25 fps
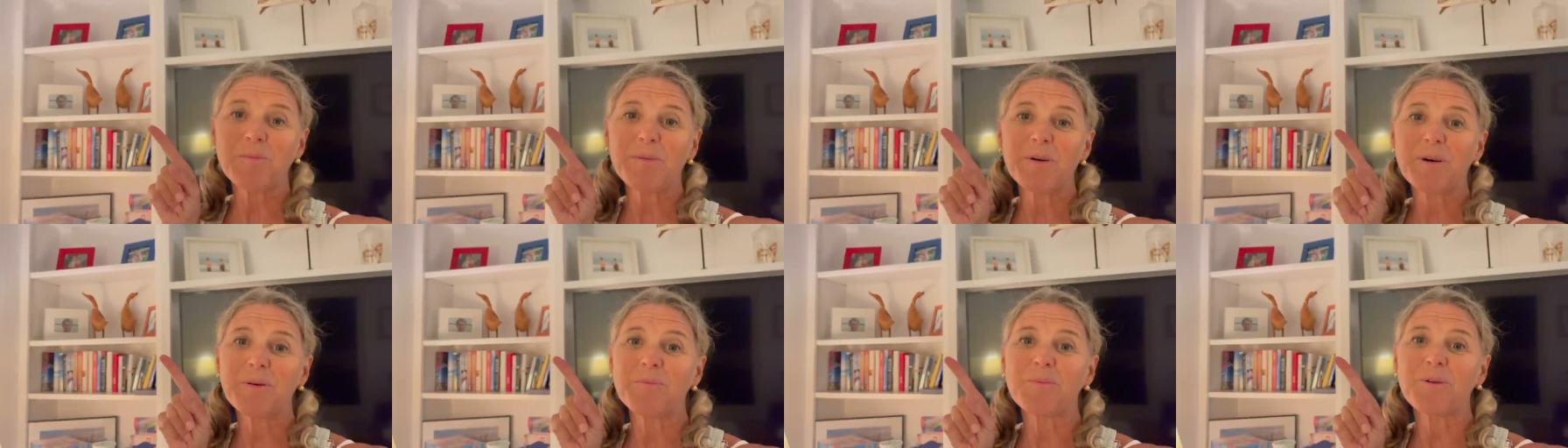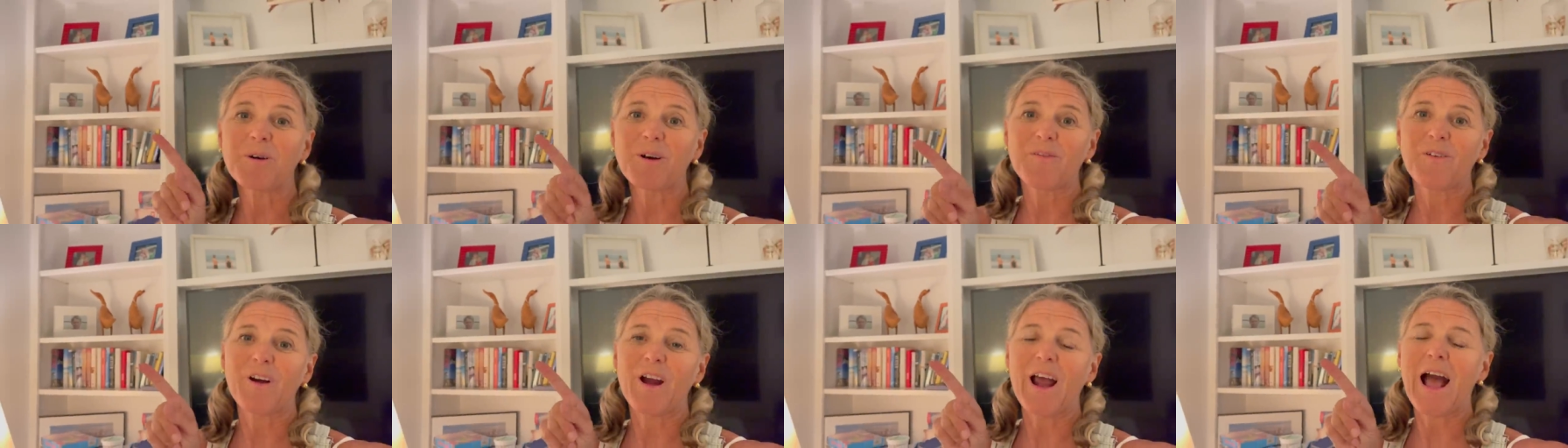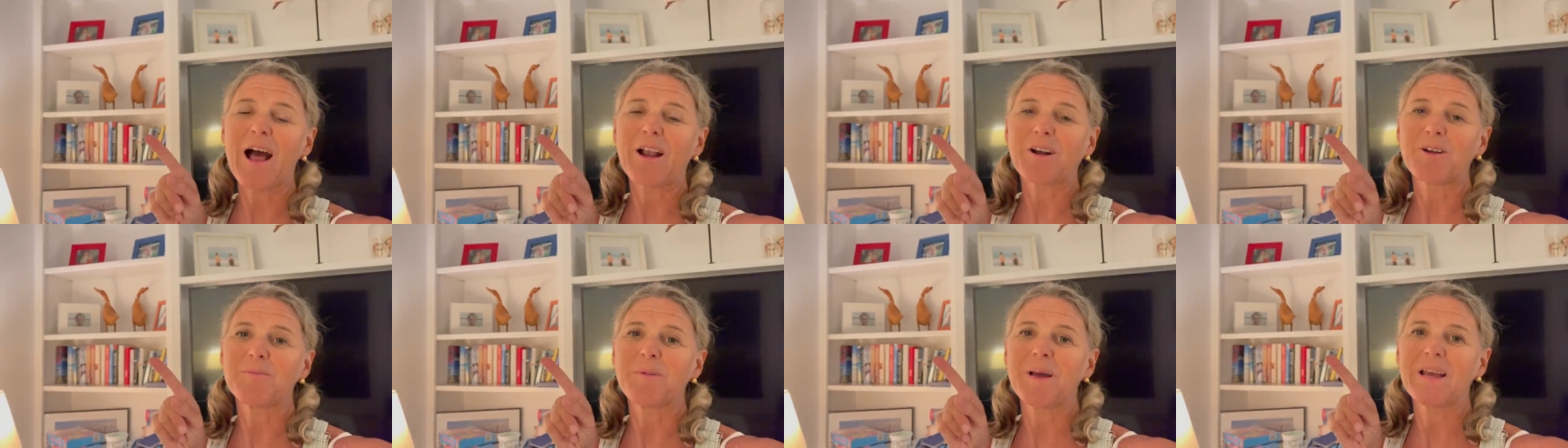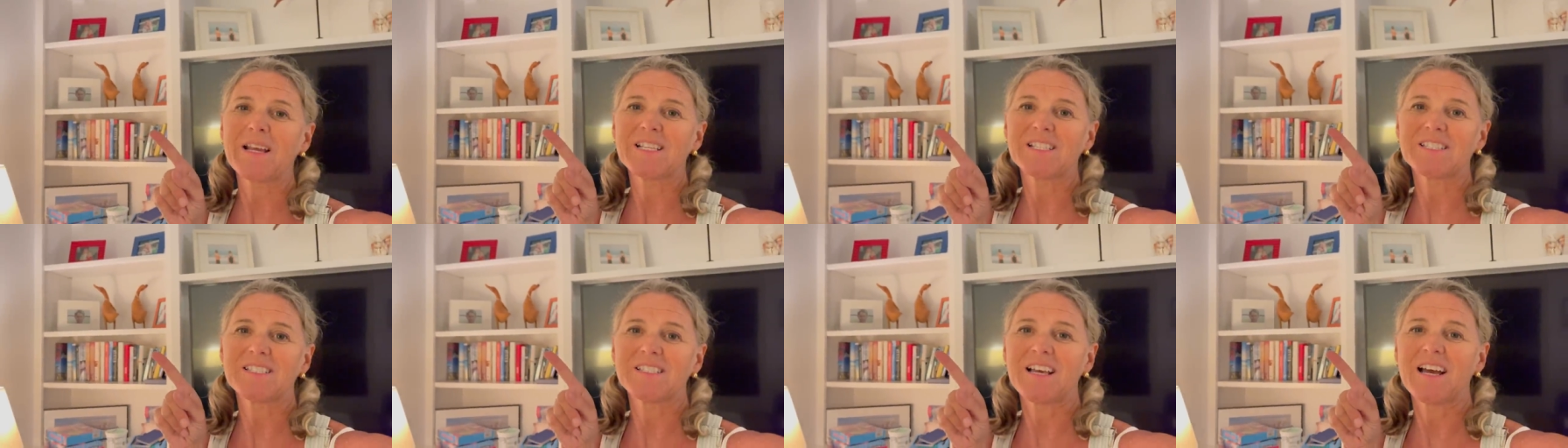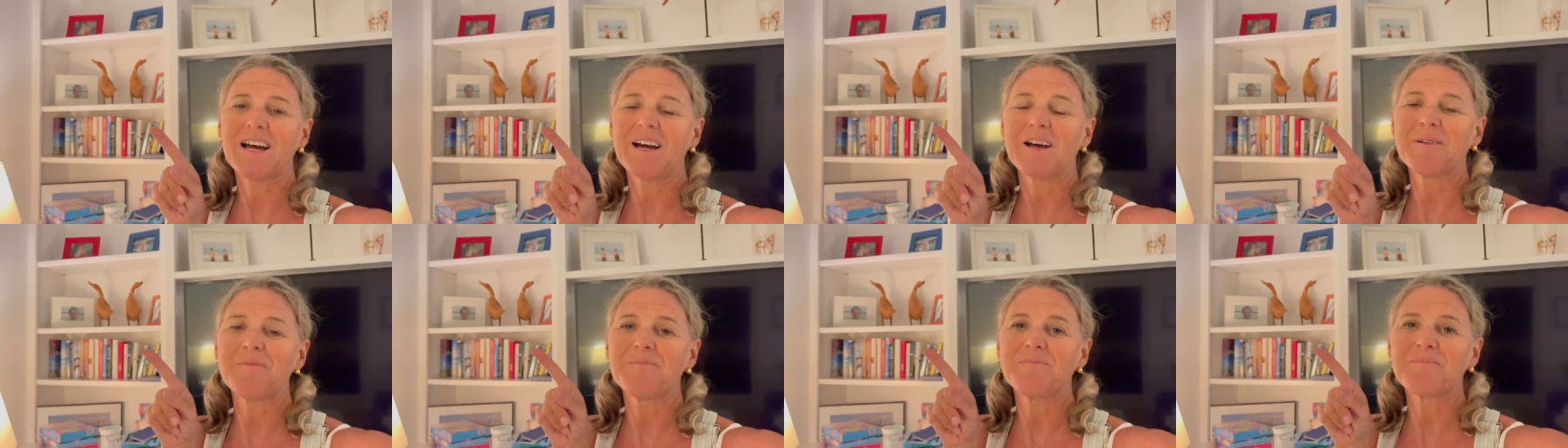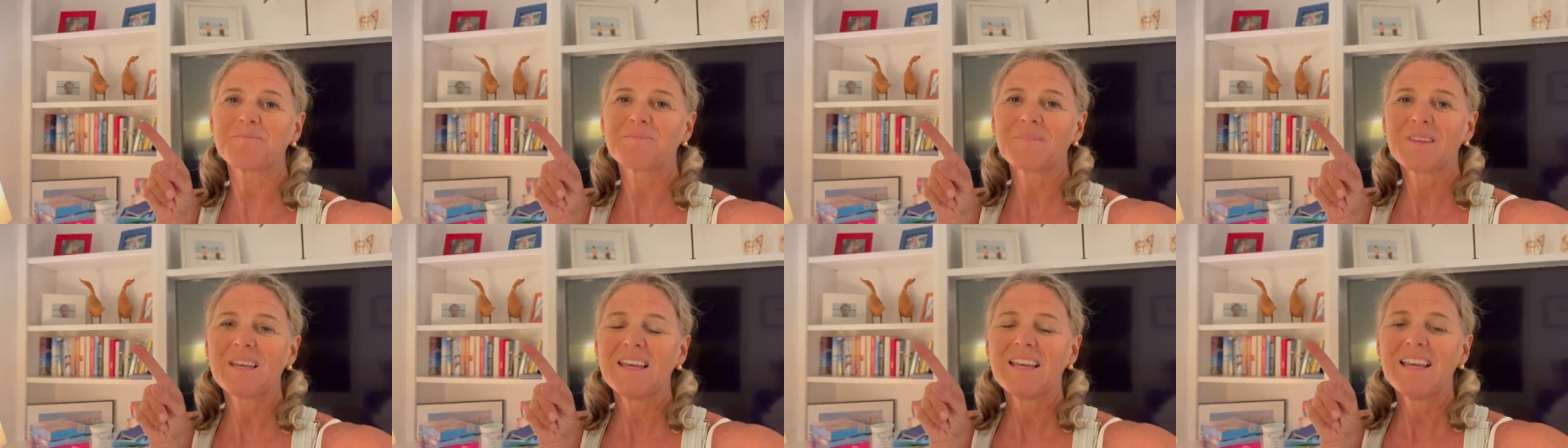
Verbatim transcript: put more of our Outer Banks um,